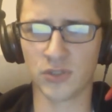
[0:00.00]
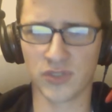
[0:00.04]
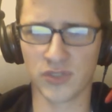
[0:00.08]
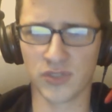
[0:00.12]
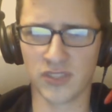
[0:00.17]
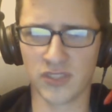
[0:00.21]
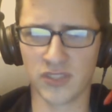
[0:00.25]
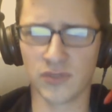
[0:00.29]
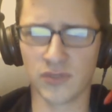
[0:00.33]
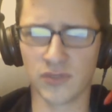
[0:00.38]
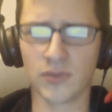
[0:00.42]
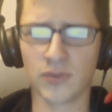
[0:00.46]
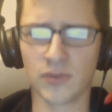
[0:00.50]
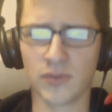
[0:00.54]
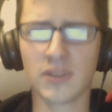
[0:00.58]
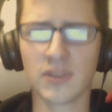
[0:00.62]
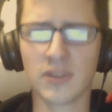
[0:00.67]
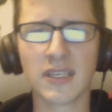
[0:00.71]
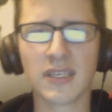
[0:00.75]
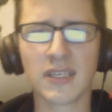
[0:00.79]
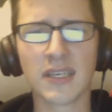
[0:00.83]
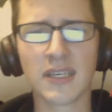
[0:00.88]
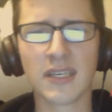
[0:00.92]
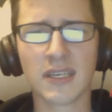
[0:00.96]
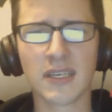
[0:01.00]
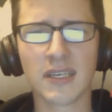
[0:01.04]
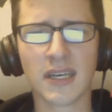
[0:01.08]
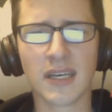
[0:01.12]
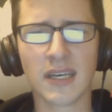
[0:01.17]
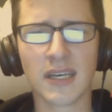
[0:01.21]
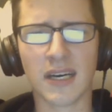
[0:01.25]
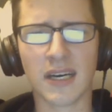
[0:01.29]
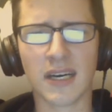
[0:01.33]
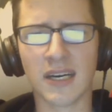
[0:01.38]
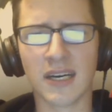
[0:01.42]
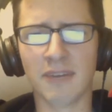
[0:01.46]
do.
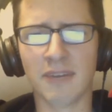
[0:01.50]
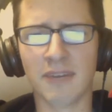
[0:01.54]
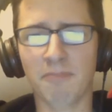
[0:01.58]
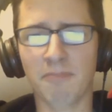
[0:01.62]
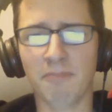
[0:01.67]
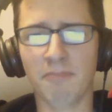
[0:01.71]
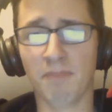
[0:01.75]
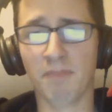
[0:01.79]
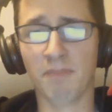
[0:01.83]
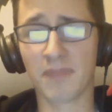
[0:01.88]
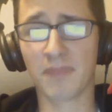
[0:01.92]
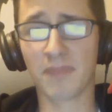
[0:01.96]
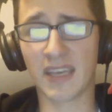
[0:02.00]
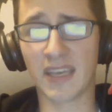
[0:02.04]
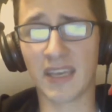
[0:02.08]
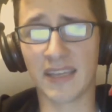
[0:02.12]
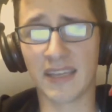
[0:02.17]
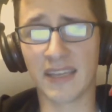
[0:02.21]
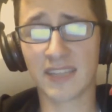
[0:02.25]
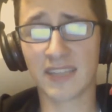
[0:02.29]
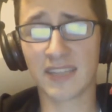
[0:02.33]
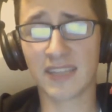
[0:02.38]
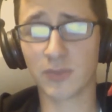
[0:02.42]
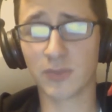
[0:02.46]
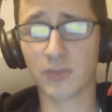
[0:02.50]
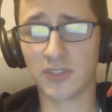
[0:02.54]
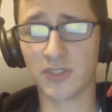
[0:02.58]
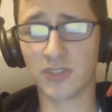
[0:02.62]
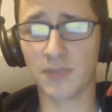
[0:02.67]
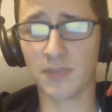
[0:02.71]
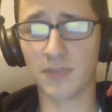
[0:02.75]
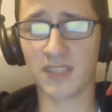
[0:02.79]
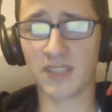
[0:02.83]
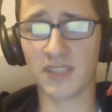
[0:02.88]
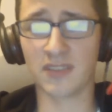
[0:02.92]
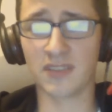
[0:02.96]
And that's going to
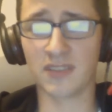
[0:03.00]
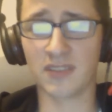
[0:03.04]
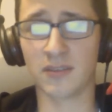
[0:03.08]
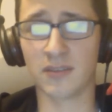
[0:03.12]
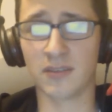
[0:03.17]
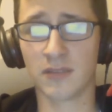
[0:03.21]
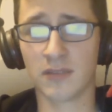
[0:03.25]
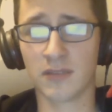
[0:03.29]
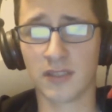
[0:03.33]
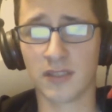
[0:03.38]
be